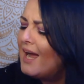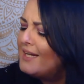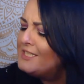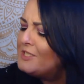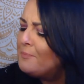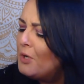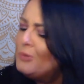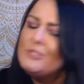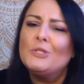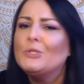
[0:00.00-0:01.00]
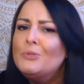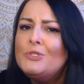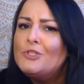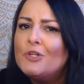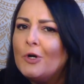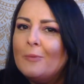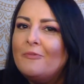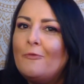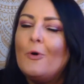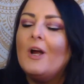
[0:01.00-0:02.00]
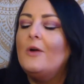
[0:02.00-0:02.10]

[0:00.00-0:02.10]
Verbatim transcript: I suppose a loose term for